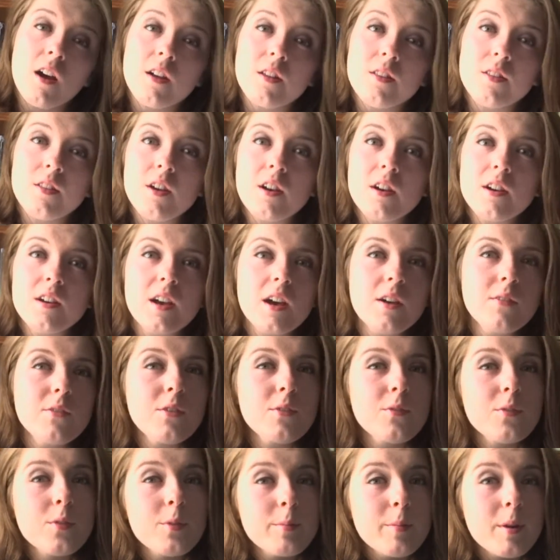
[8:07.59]
The
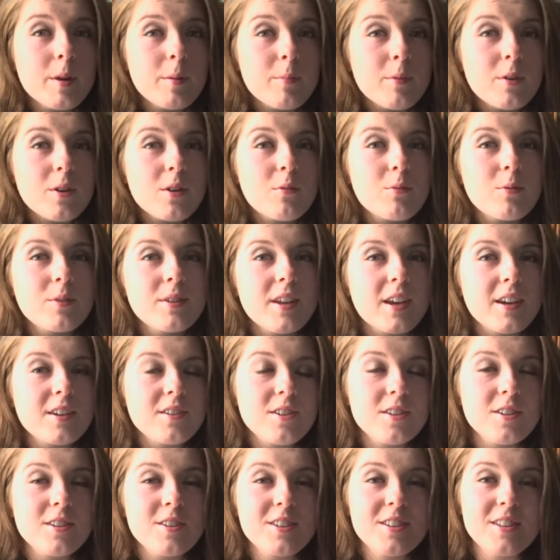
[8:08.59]
cover for my book was
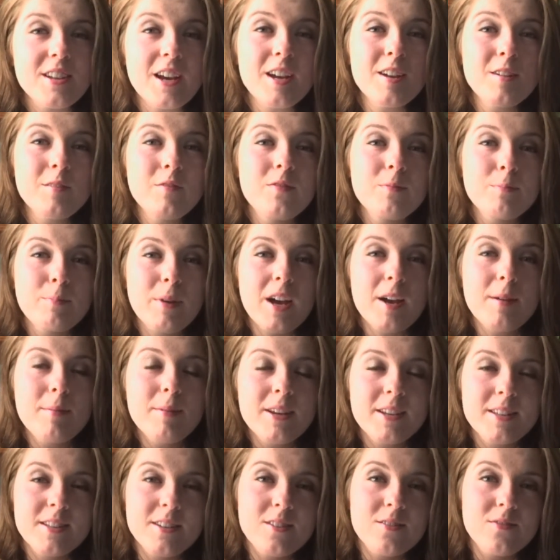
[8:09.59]
actually designed by
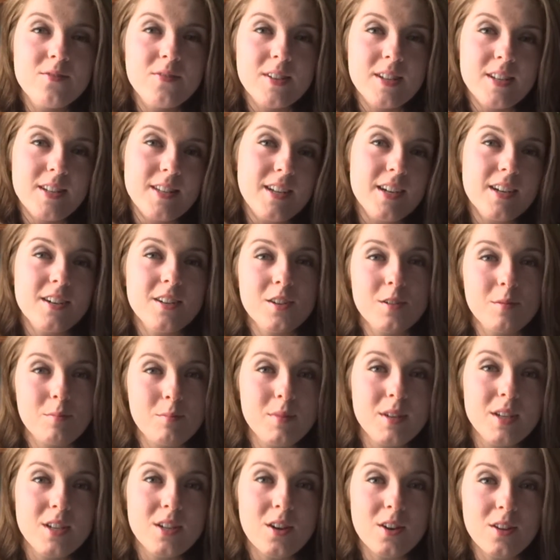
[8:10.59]
myself, and it's actually
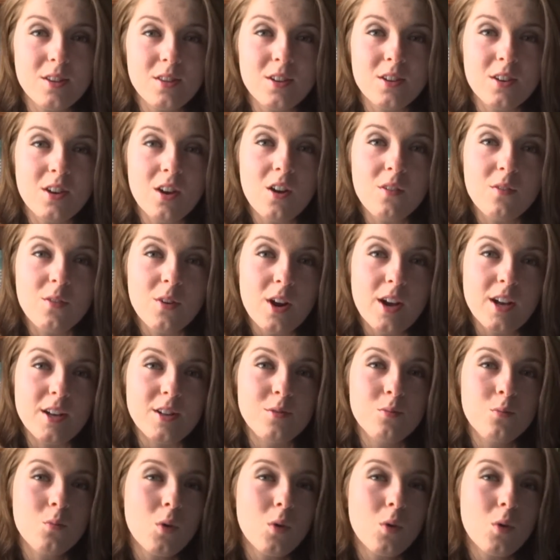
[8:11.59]
me on the cover as